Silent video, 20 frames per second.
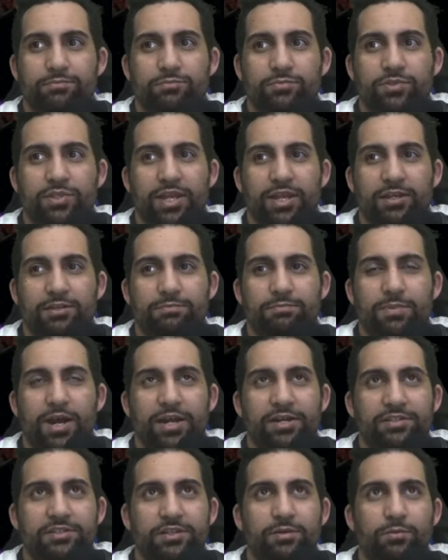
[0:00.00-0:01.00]

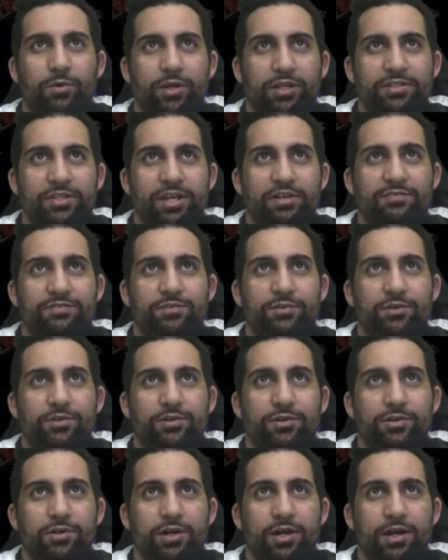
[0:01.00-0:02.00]
minusing 1 attack
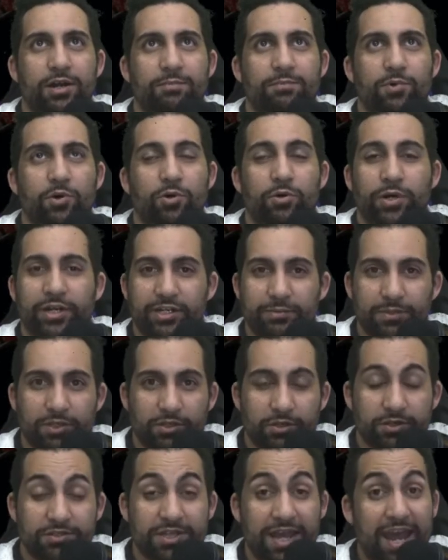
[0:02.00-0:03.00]
for all enemy
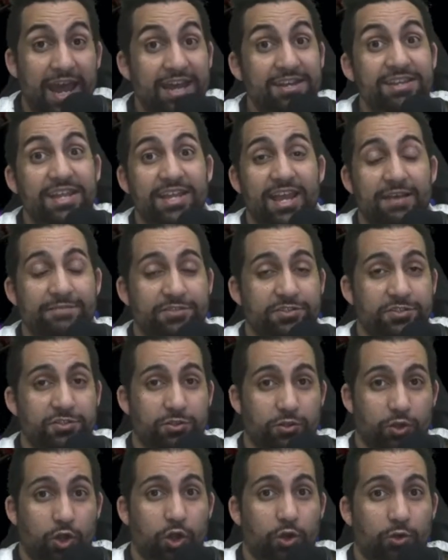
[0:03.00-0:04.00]
units, and they have
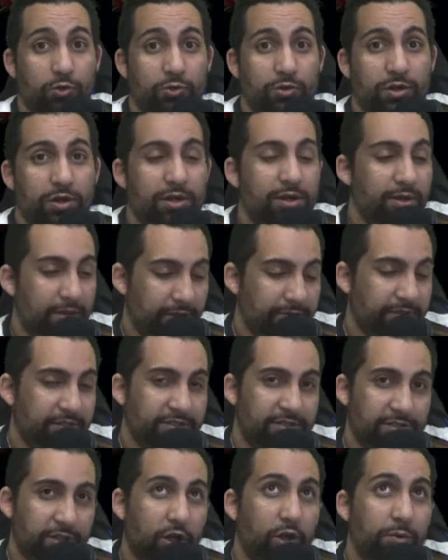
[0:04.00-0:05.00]
slow.
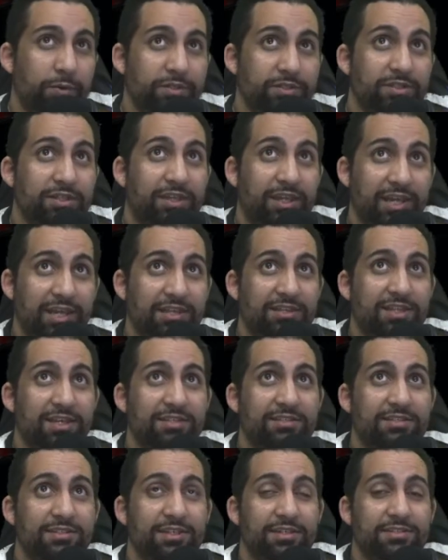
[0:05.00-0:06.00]
The slow is a key
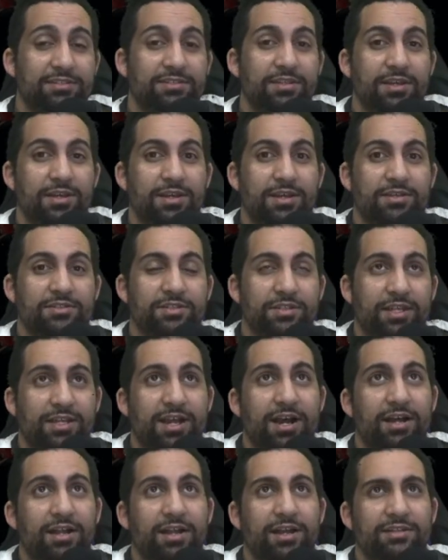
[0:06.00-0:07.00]
thing to this. But they
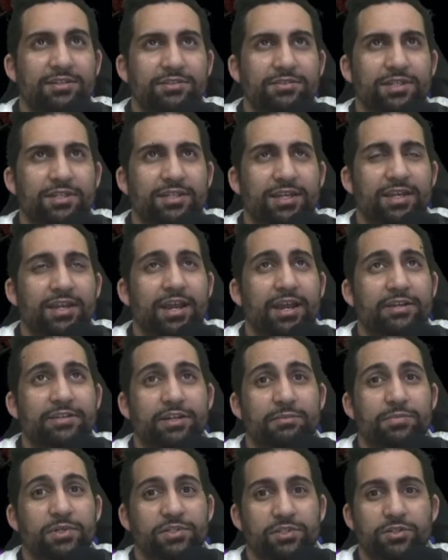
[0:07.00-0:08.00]
can't. I don't think they can
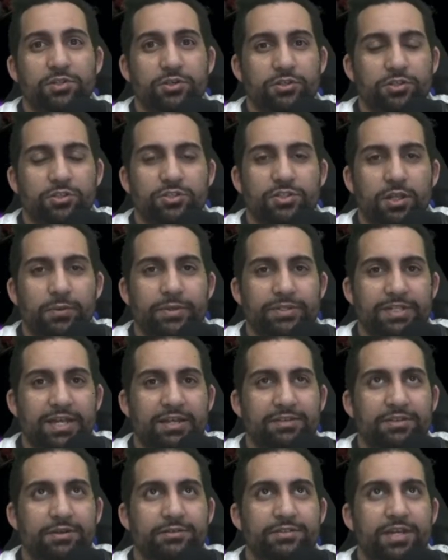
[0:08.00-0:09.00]
counterattack. But you're slowing
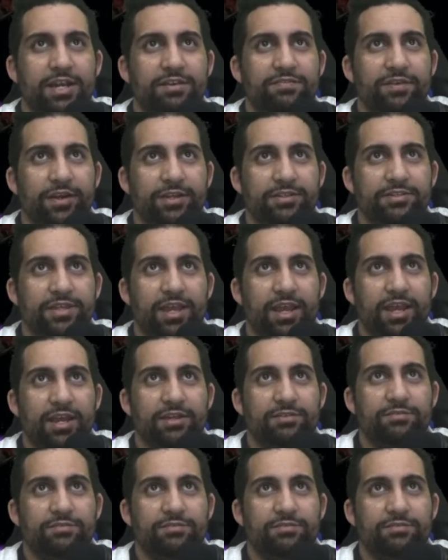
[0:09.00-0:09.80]
down their attack phase, and